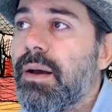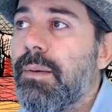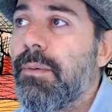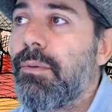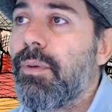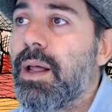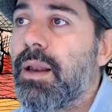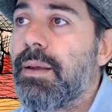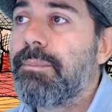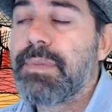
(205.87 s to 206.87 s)

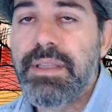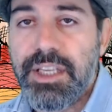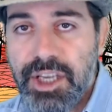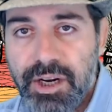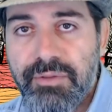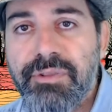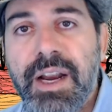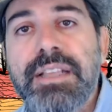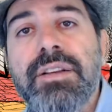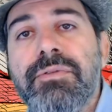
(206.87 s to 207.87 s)
Well, here in
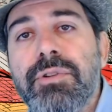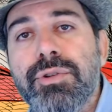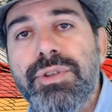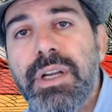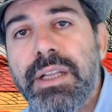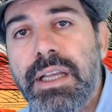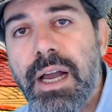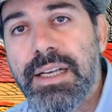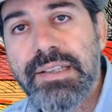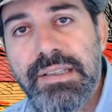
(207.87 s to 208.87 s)
France, unfortunately, I
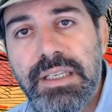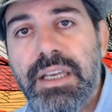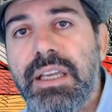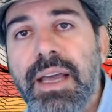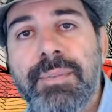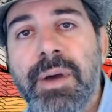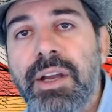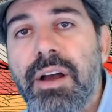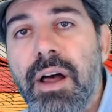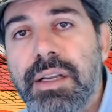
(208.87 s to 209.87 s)
see that my
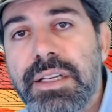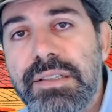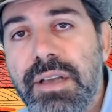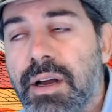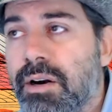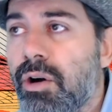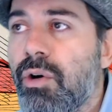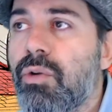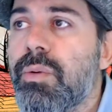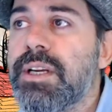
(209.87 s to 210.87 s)
colleagues are
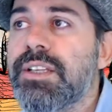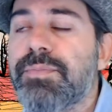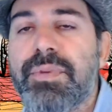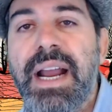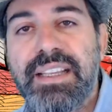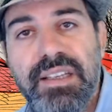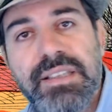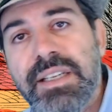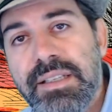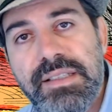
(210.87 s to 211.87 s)
always
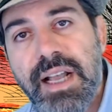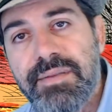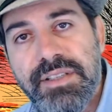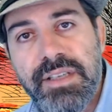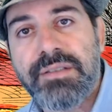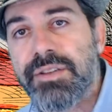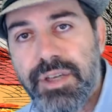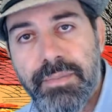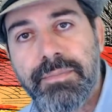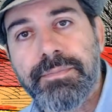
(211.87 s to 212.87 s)
practicing self-censorship.
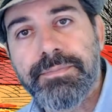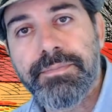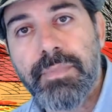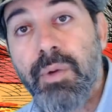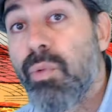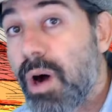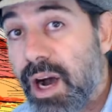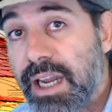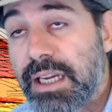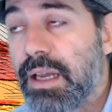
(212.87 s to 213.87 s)

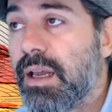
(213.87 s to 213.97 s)
Why?